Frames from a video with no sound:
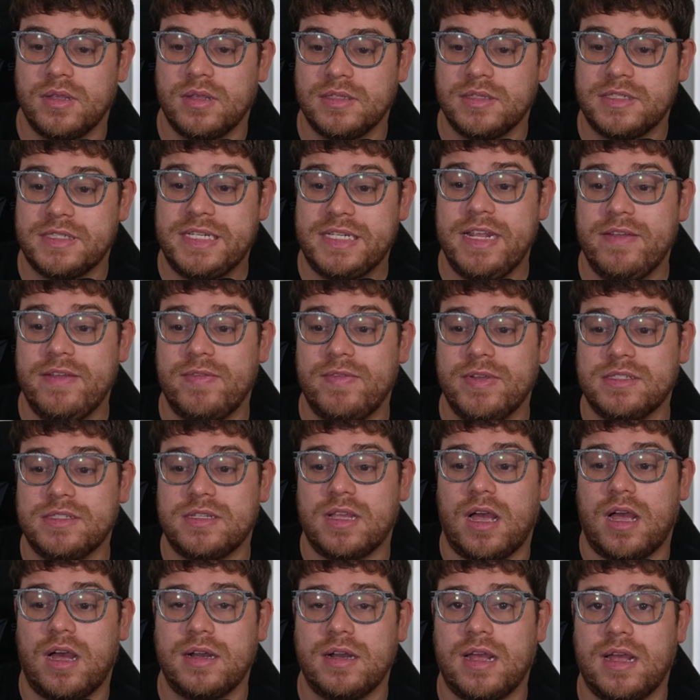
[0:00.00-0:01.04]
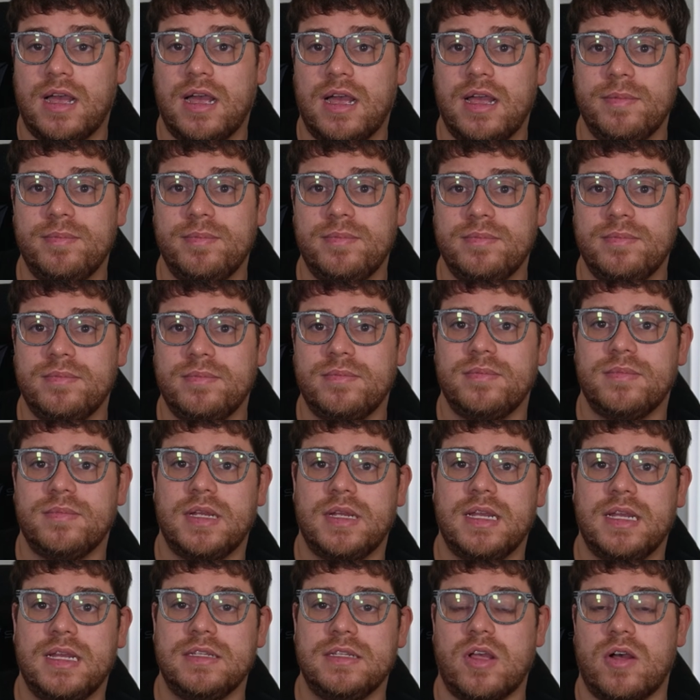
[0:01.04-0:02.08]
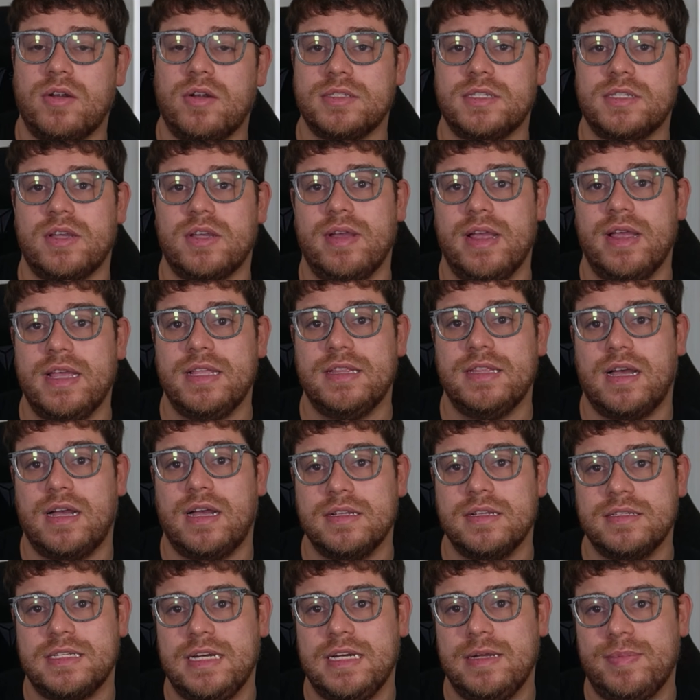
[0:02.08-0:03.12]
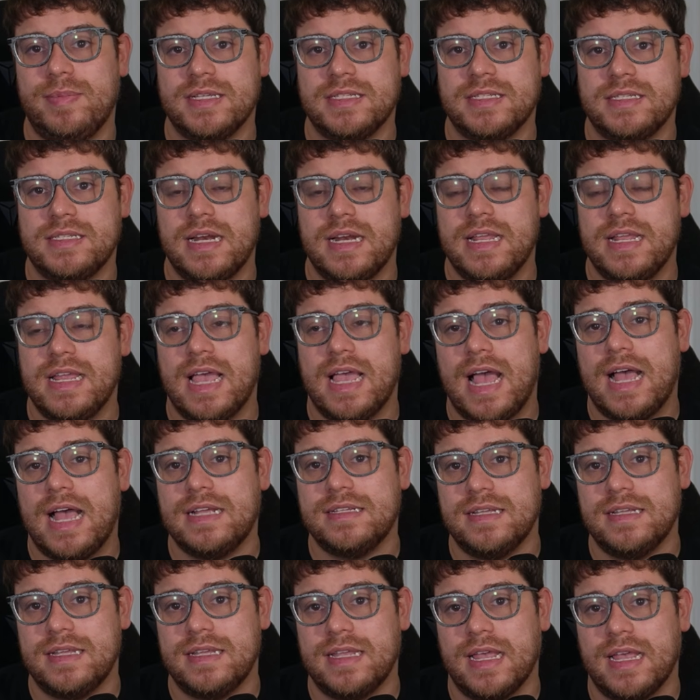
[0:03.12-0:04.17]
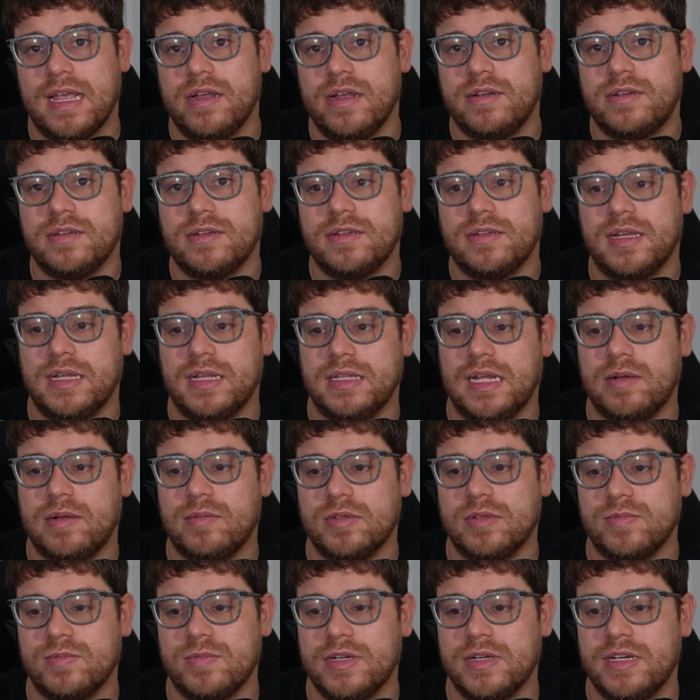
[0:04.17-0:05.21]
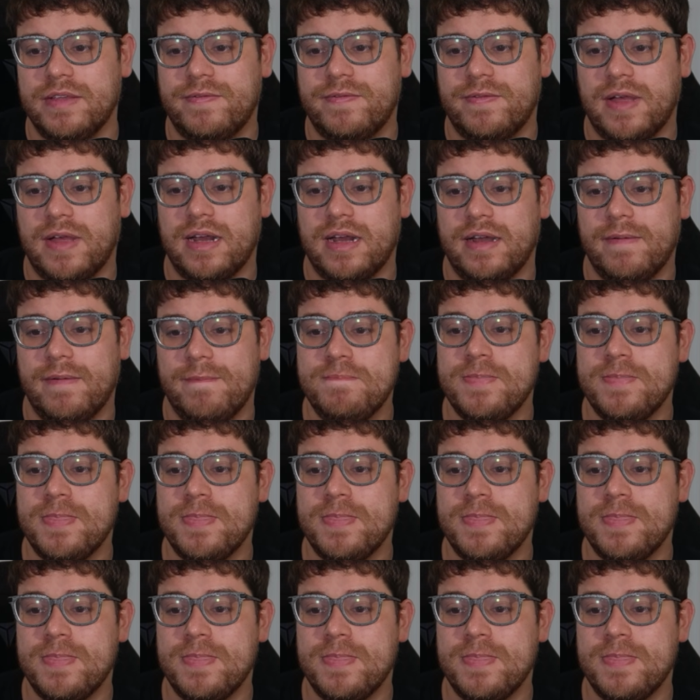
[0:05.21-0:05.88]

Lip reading: Stephen Sondheim is also in The Unsleeping City as a character, and that was really fun.